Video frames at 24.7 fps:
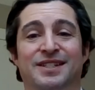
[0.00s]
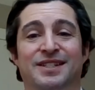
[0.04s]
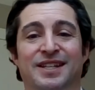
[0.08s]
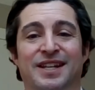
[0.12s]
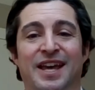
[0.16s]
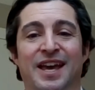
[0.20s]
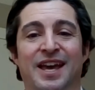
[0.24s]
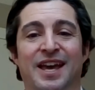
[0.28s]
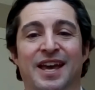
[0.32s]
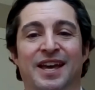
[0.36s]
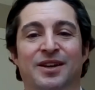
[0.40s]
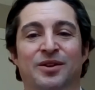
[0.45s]

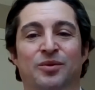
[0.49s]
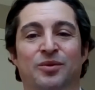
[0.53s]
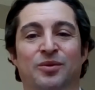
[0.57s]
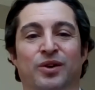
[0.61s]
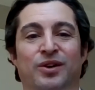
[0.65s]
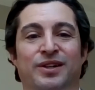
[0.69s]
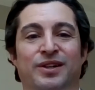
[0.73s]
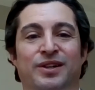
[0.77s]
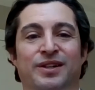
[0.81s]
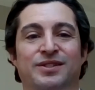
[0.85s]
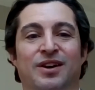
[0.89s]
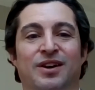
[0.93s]
Today,
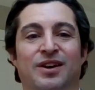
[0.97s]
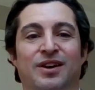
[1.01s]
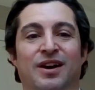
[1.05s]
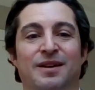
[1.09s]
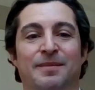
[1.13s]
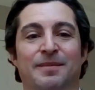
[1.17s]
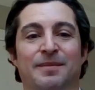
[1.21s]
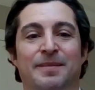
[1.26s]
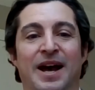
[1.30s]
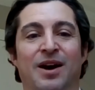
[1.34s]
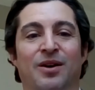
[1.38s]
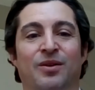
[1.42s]
we're going to
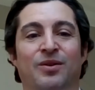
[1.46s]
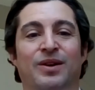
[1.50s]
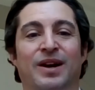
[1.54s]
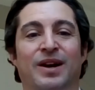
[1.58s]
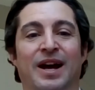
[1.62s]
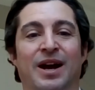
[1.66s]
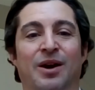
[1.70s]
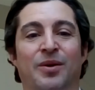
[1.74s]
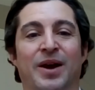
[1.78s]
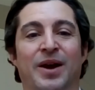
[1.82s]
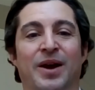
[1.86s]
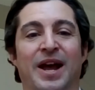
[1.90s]
talk
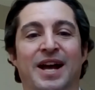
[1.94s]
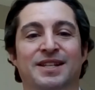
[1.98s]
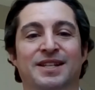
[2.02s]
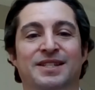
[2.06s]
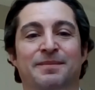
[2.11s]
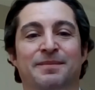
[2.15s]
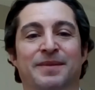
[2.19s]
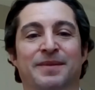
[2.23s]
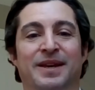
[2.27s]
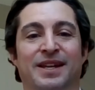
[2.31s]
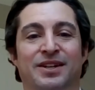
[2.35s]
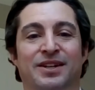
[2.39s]
about how
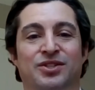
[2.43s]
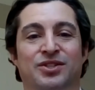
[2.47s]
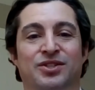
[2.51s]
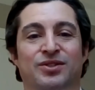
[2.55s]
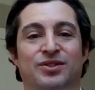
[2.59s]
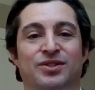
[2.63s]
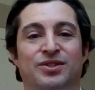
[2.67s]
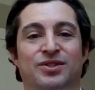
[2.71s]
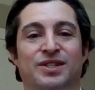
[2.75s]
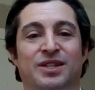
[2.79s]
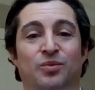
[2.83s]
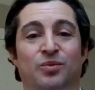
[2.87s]
asset
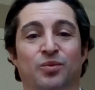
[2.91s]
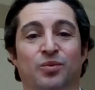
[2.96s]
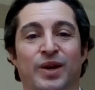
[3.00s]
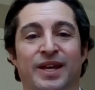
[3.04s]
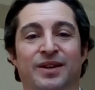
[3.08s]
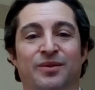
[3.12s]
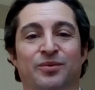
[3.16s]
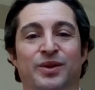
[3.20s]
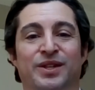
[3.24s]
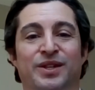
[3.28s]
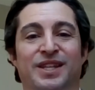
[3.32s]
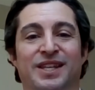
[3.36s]
managers can
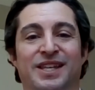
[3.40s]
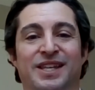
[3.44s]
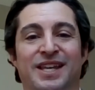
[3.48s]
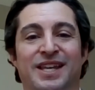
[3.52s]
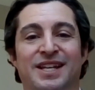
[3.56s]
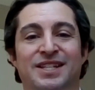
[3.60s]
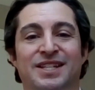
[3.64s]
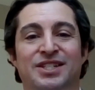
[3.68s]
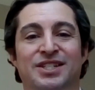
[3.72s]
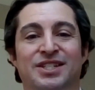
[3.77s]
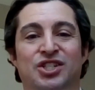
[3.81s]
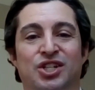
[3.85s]
win with
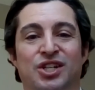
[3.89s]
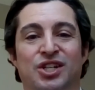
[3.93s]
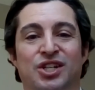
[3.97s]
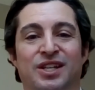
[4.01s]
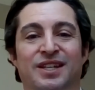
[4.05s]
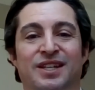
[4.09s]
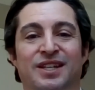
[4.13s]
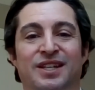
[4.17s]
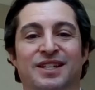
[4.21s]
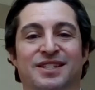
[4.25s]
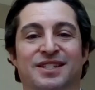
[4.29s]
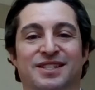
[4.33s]

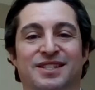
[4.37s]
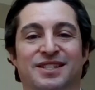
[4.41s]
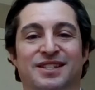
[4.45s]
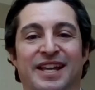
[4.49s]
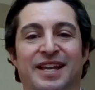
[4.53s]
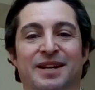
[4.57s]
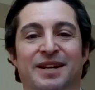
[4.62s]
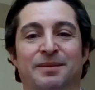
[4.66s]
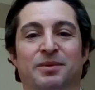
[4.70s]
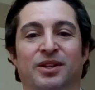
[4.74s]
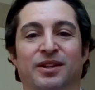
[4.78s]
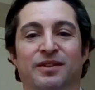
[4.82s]
ESG and
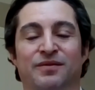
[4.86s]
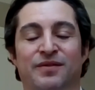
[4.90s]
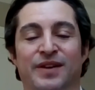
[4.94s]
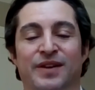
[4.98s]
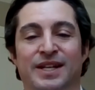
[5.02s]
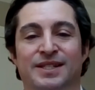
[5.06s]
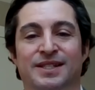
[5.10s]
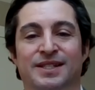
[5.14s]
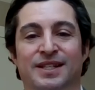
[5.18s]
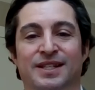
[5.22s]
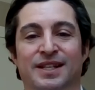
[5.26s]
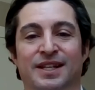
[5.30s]
sustainable
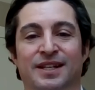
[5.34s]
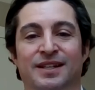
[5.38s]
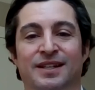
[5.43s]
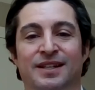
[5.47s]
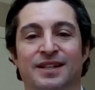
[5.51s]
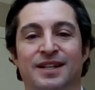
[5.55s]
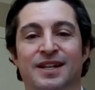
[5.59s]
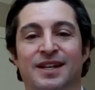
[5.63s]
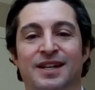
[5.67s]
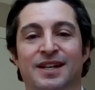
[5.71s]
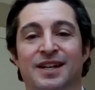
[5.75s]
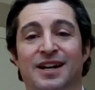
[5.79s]
investing.
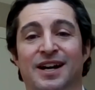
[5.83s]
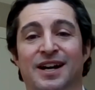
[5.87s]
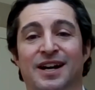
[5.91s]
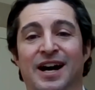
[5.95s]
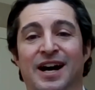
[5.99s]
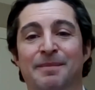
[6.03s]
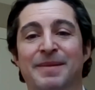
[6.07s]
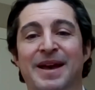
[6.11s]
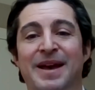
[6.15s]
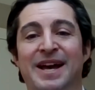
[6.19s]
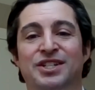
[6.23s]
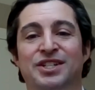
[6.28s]

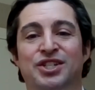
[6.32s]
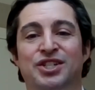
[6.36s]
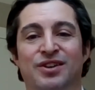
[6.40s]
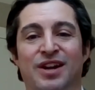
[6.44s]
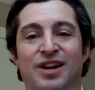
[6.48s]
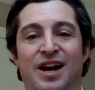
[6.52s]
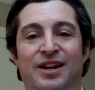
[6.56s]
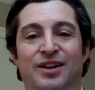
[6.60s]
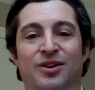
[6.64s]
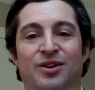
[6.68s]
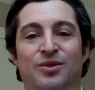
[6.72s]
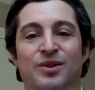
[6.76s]
I'm Matt
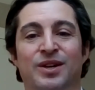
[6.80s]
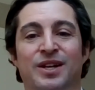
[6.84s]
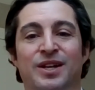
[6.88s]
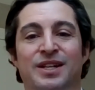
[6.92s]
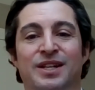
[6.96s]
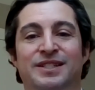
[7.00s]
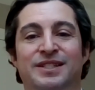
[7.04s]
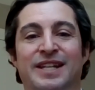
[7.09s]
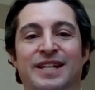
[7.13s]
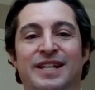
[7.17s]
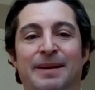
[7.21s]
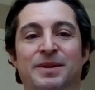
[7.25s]
Giordano,
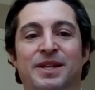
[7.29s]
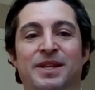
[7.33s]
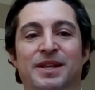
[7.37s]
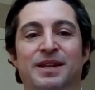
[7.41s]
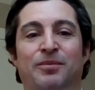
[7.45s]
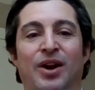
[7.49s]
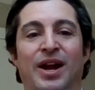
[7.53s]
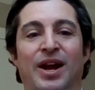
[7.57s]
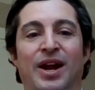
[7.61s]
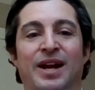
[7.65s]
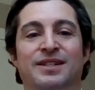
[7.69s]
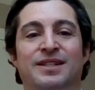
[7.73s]

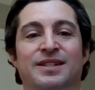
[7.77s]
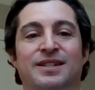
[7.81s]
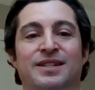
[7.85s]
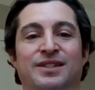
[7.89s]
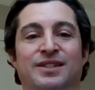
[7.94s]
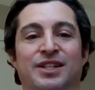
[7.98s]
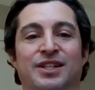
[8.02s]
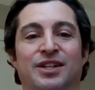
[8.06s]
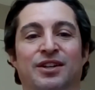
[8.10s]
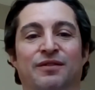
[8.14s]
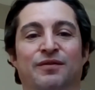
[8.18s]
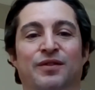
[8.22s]
Deputy Practice
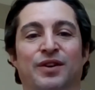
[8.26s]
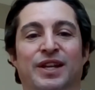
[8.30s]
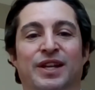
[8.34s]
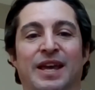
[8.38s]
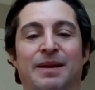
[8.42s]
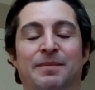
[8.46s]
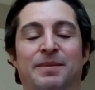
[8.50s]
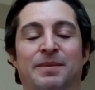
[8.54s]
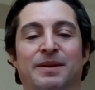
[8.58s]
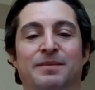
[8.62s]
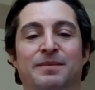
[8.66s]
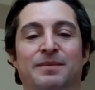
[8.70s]
Leader for
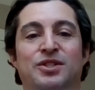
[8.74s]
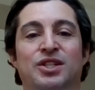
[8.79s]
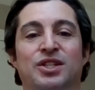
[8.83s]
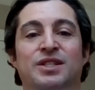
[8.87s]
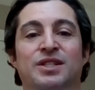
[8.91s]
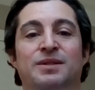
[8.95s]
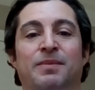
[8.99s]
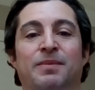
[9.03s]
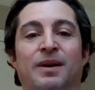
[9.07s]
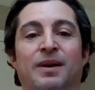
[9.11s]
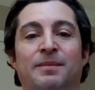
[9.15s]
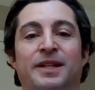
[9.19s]

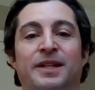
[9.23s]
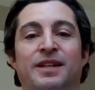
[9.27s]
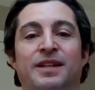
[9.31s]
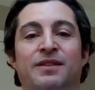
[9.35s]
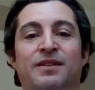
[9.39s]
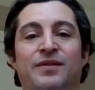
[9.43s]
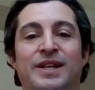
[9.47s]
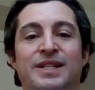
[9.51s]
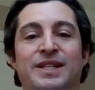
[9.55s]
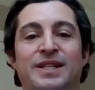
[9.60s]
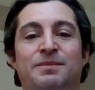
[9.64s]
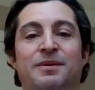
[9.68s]
KPMG's Public
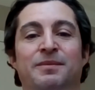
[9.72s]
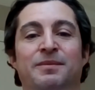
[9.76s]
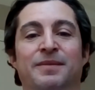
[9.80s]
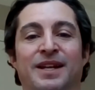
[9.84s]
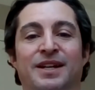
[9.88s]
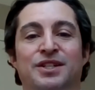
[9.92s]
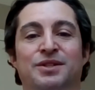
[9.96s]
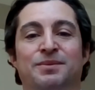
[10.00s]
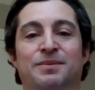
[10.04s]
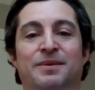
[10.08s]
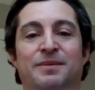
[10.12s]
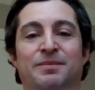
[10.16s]
Investment
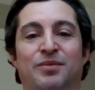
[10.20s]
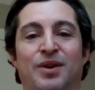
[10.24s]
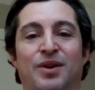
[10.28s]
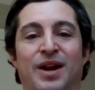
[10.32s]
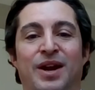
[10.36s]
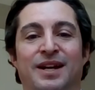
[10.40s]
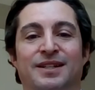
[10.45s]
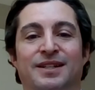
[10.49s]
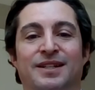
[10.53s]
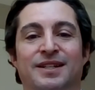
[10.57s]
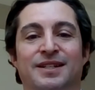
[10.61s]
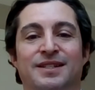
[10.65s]
Management
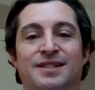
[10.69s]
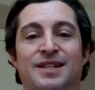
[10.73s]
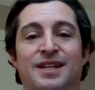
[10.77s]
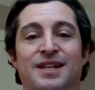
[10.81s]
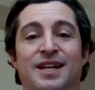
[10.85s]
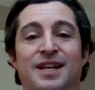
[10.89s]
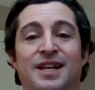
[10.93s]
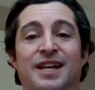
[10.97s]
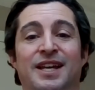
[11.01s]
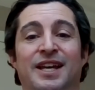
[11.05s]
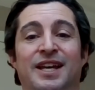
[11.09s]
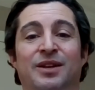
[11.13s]
Practice.
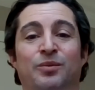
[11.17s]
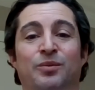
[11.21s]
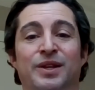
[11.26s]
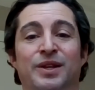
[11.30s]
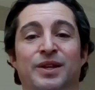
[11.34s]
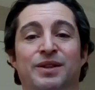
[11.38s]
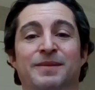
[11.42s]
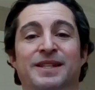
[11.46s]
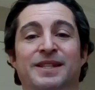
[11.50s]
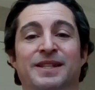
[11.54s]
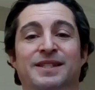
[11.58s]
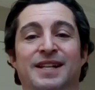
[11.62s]
And
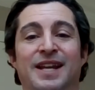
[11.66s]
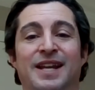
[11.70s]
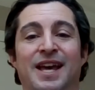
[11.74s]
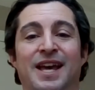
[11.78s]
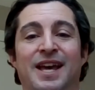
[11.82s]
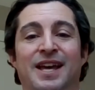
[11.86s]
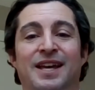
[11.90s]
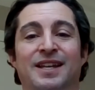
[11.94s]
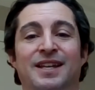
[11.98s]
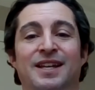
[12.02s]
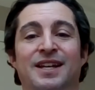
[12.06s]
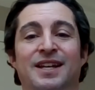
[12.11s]
with me
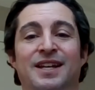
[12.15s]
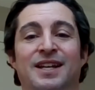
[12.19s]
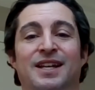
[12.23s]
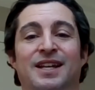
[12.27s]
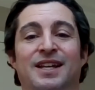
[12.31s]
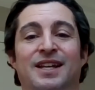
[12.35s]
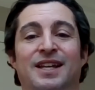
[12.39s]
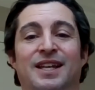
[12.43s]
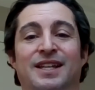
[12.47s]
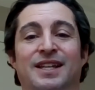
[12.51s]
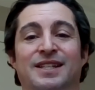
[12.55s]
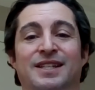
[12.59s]
today
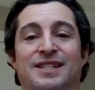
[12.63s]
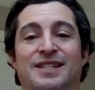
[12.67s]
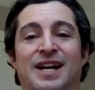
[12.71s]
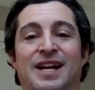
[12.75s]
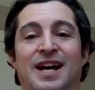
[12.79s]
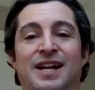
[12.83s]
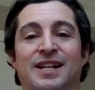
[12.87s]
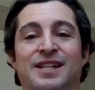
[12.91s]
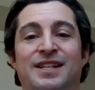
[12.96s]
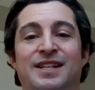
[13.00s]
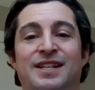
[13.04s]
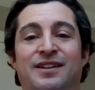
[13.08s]
is
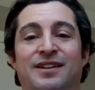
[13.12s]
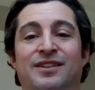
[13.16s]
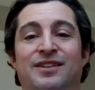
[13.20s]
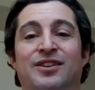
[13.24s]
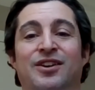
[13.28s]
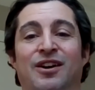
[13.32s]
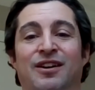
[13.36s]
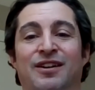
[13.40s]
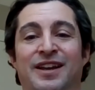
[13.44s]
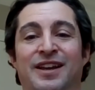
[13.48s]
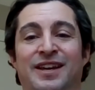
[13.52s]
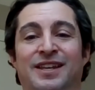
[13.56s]
Tania
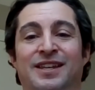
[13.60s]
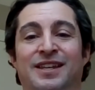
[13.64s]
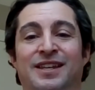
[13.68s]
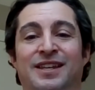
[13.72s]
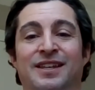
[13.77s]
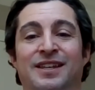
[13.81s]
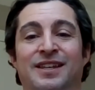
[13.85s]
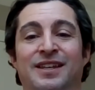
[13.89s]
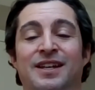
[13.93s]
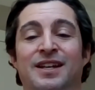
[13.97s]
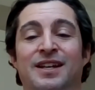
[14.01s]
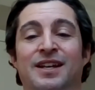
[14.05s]

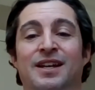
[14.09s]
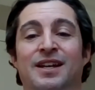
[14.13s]
Carnegie,